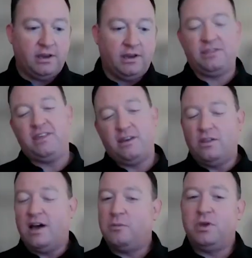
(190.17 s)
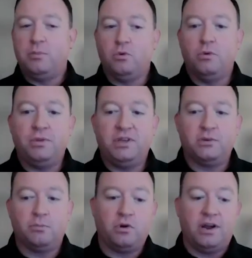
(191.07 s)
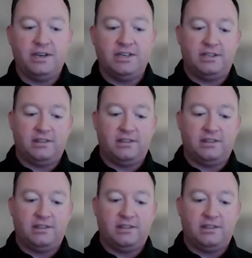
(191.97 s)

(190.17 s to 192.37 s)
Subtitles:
I think a lot of people would be surprised